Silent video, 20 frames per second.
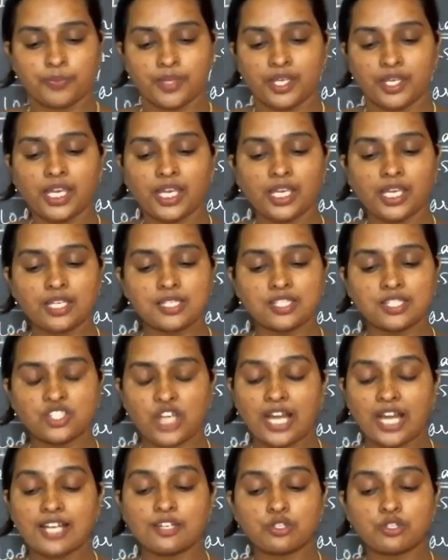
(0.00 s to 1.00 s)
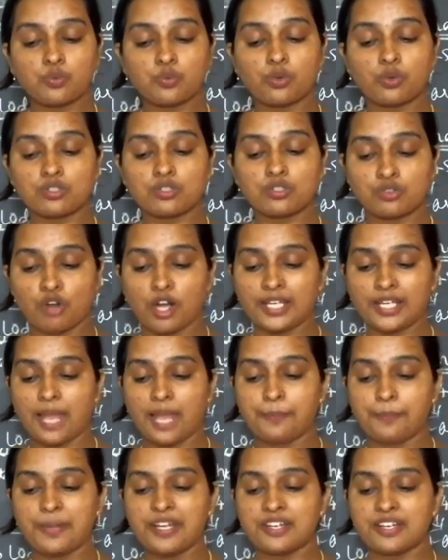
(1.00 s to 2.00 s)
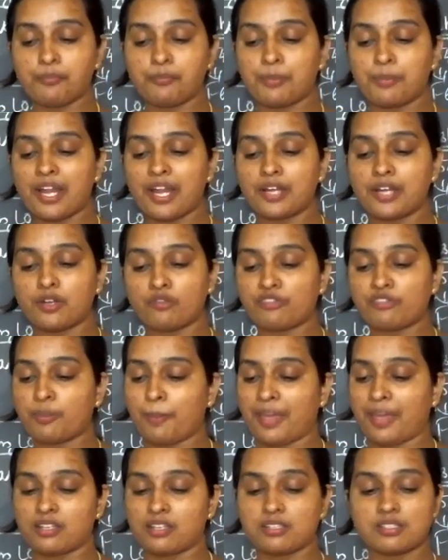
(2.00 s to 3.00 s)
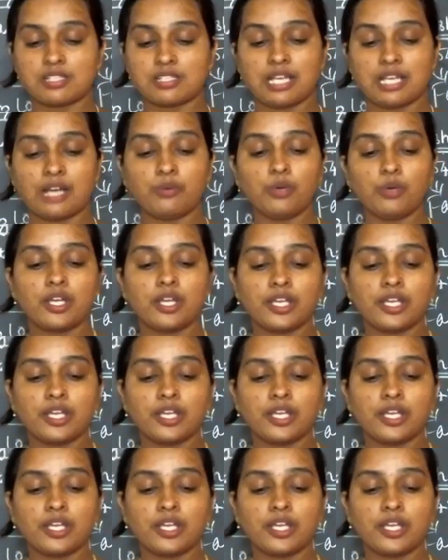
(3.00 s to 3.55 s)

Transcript: His childhood was not happy, deprived of the parents' love.